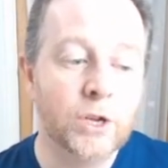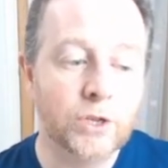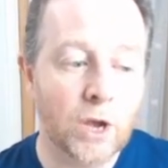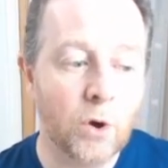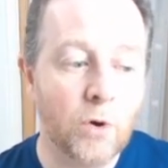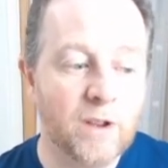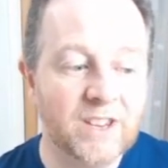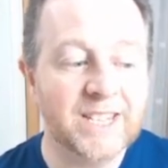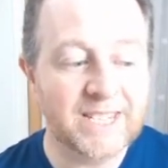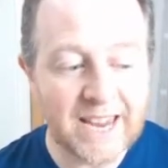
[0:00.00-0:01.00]
So
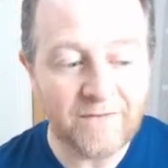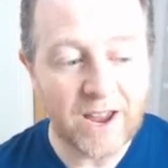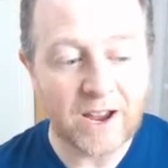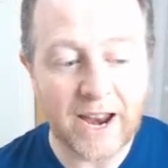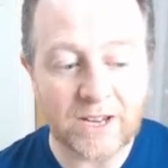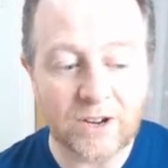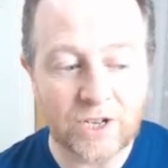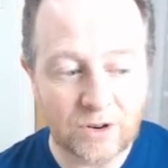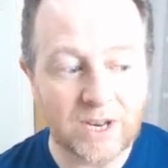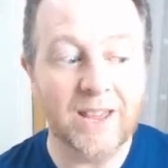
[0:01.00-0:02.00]
see vehicle
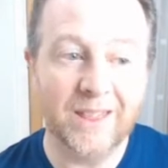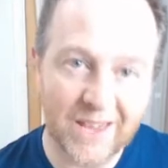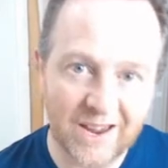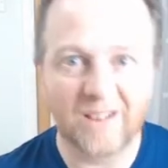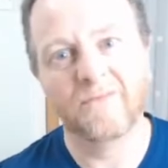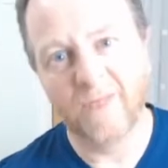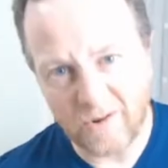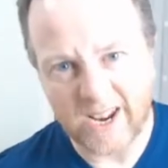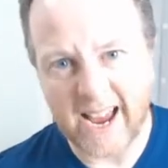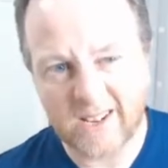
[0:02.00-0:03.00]
excise duty, think
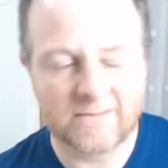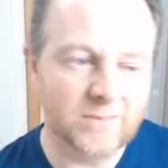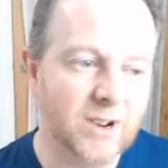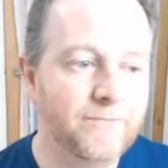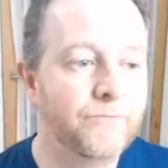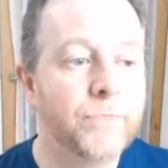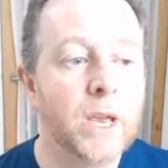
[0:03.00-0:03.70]
road tax. Right?